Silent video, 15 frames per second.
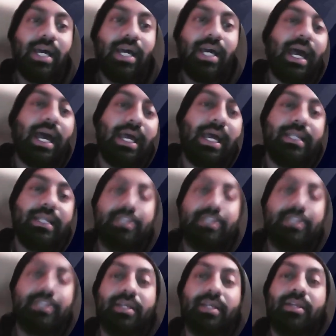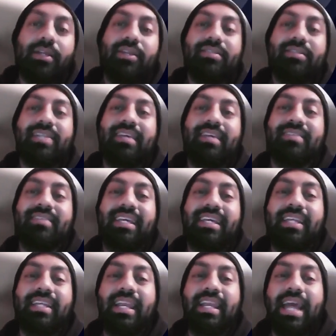And this is
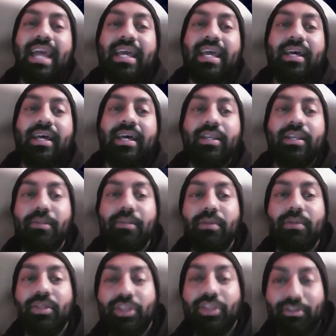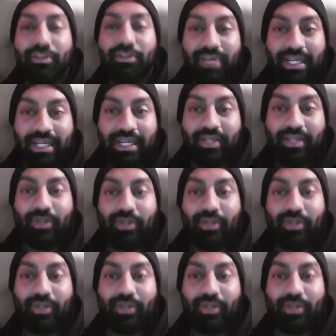in layer number 3,